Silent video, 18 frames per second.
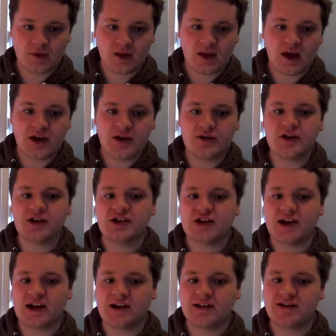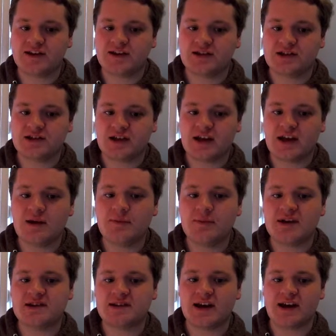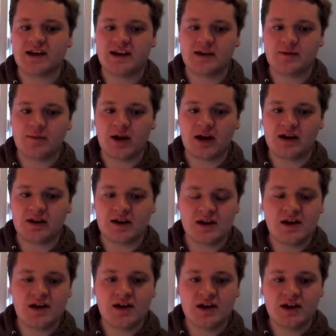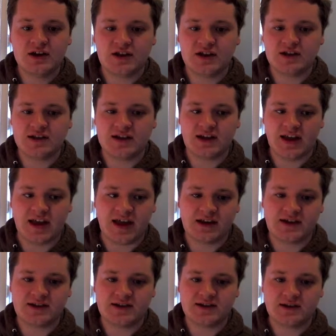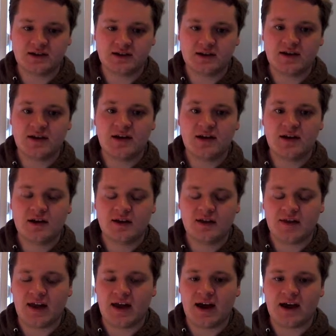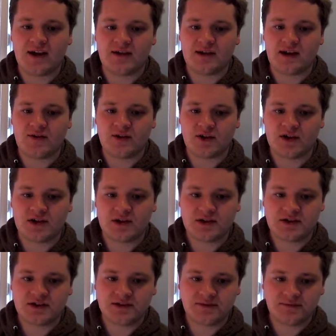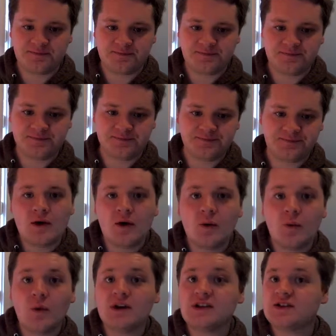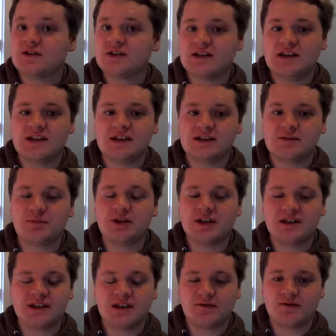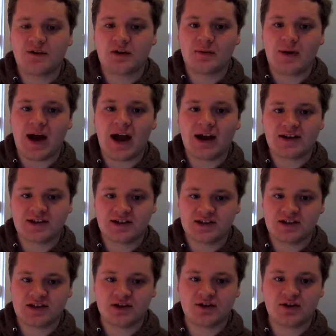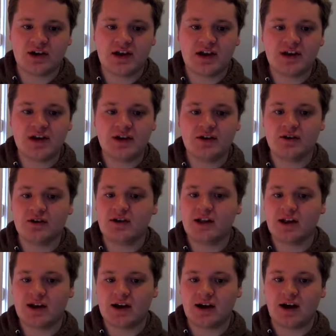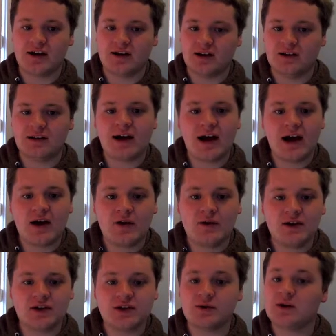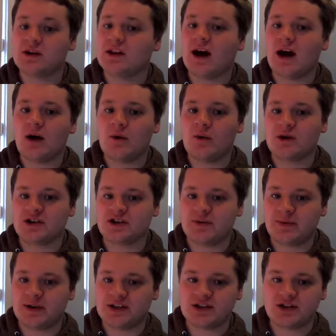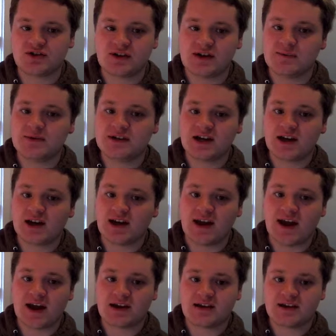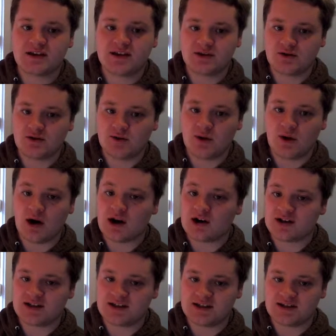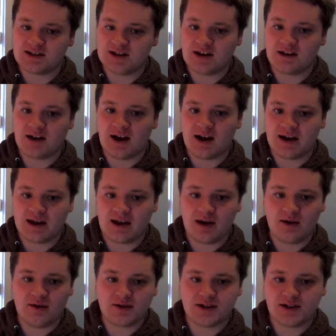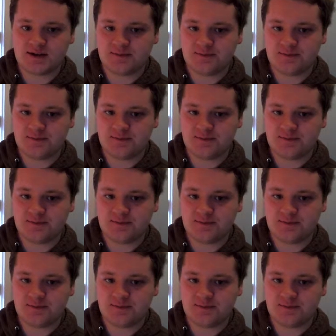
And you can check this Keep Me Signed In button just in case. That never hurts. Once you see this Please Confirm Access screen, you'll click on Allow to allow Worship Extreme to connect to our CCLI account.